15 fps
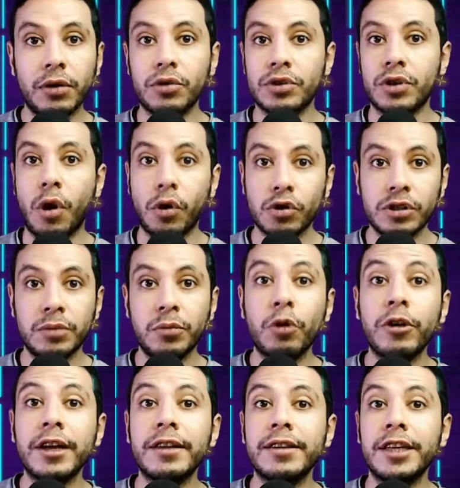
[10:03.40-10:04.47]
or the hostel
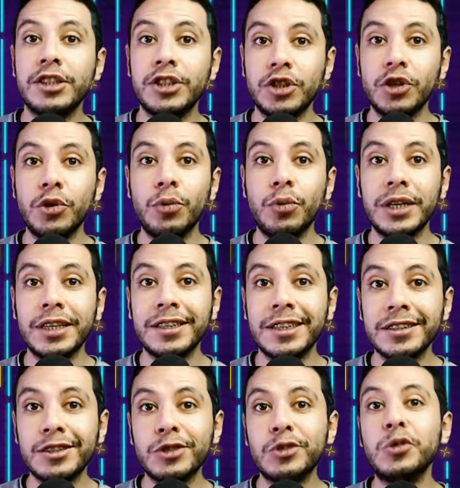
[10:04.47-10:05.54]
booking that you will
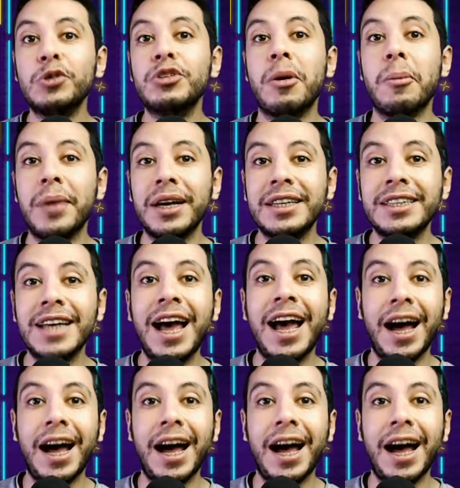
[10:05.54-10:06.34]
need to submit